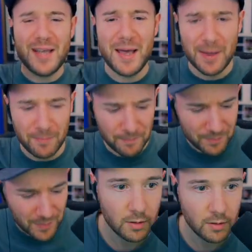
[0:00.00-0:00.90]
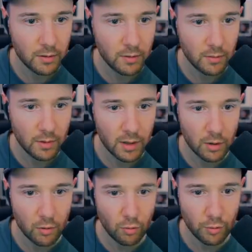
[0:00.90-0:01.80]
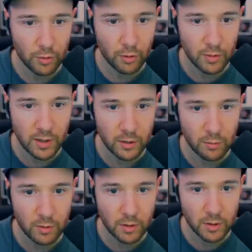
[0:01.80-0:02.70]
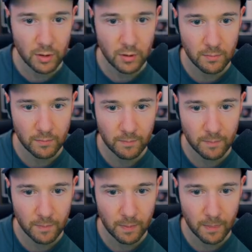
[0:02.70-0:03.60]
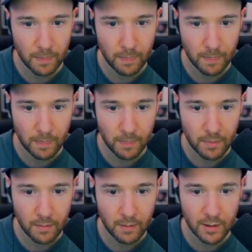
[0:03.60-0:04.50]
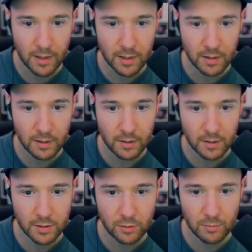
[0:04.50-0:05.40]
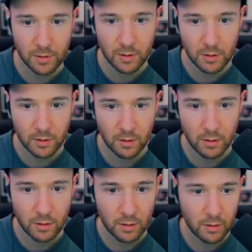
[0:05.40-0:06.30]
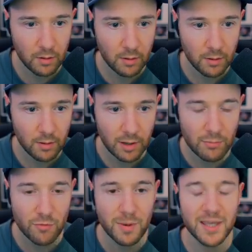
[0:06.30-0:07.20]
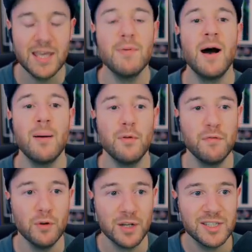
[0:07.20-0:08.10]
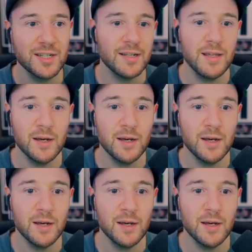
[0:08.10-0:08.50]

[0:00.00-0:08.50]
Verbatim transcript: damn. Getting caught, though, down the wing here. Ah, uh, it's got me. I moved my keeper up the field instead of